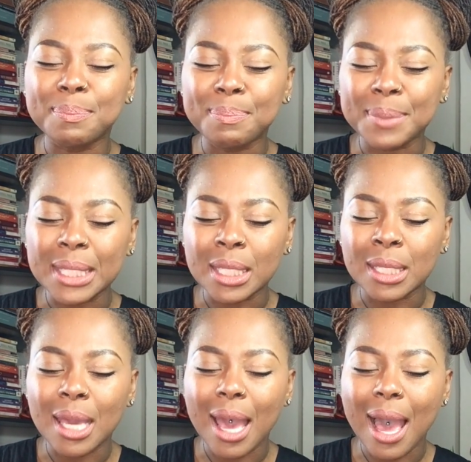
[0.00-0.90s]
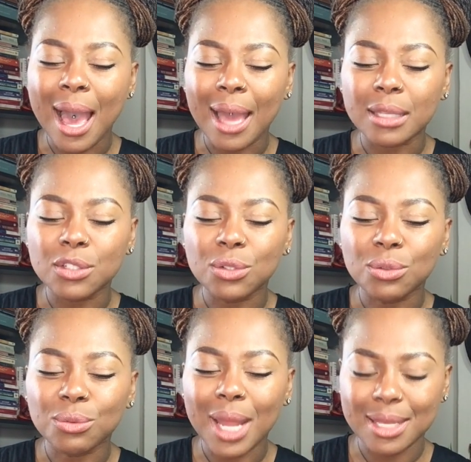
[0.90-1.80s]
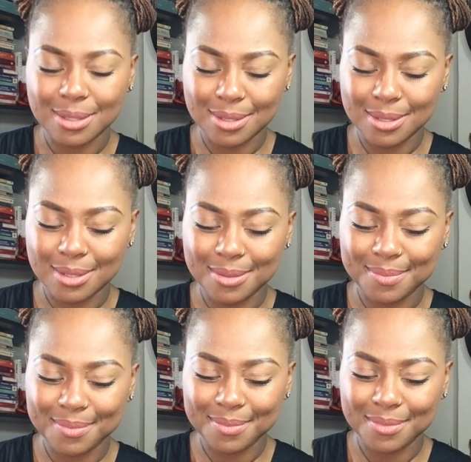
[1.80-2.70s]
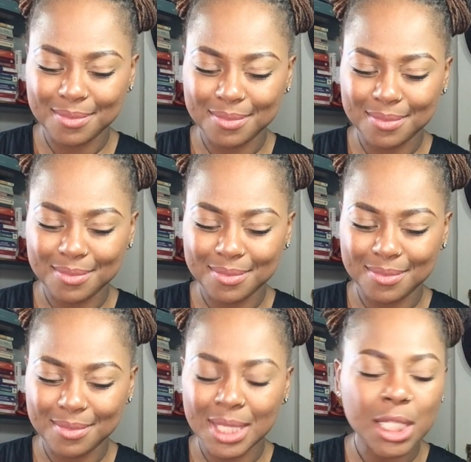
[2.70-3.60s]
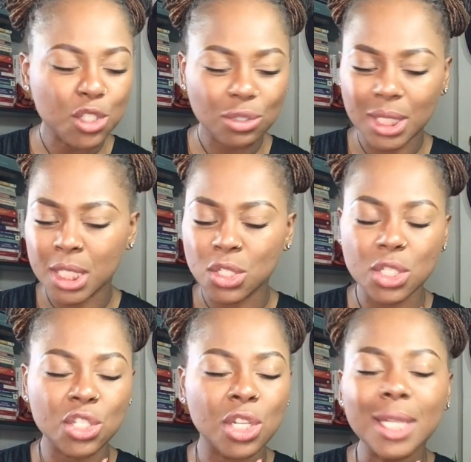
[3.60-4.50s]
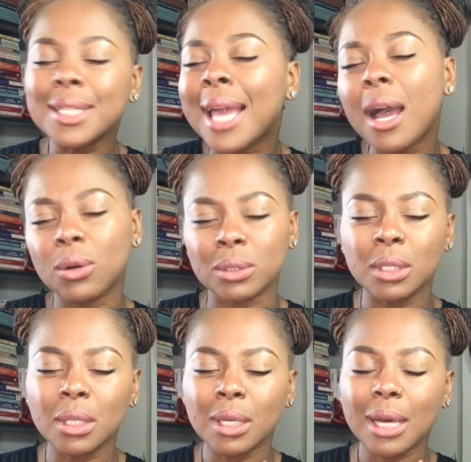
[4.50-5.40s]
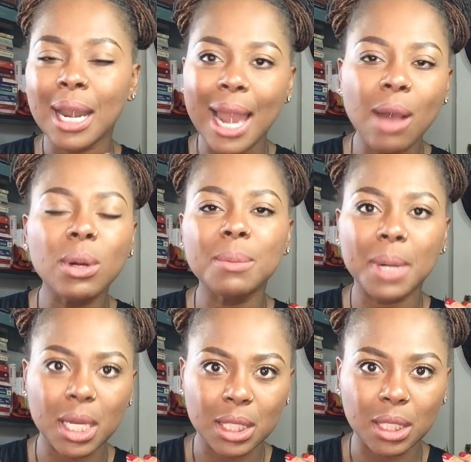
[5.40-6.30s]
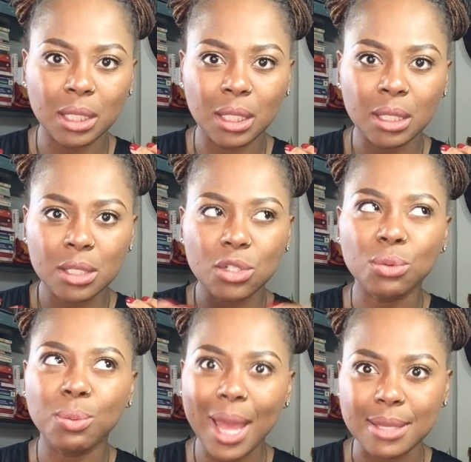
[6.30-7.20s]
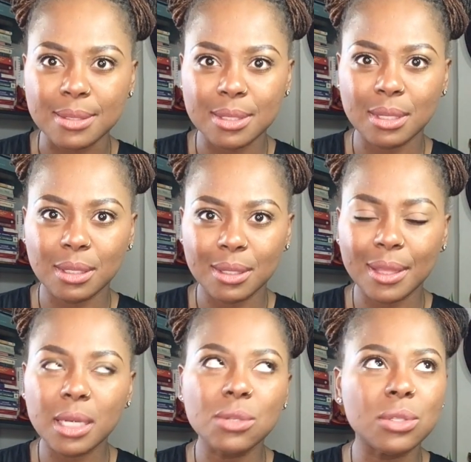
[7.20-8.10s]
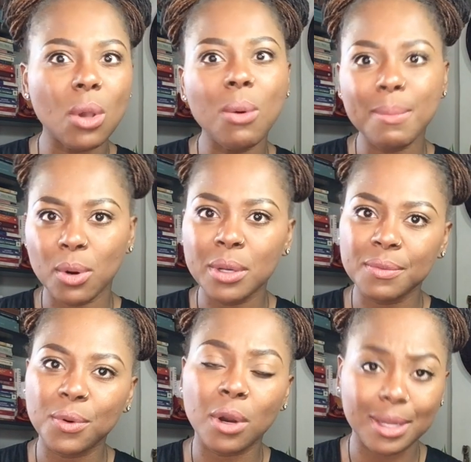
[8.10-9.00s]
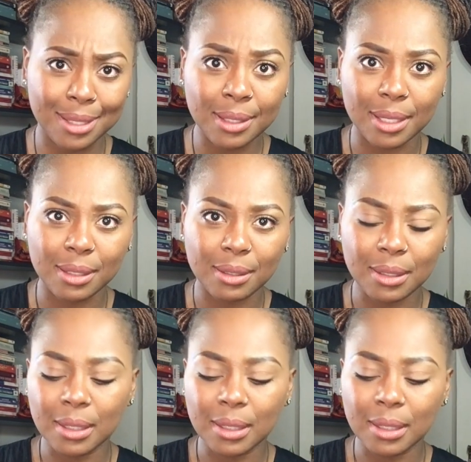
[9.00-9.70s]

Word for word: be at rest. Literally, just shut down. Allow our body to rest. That is so important for healing.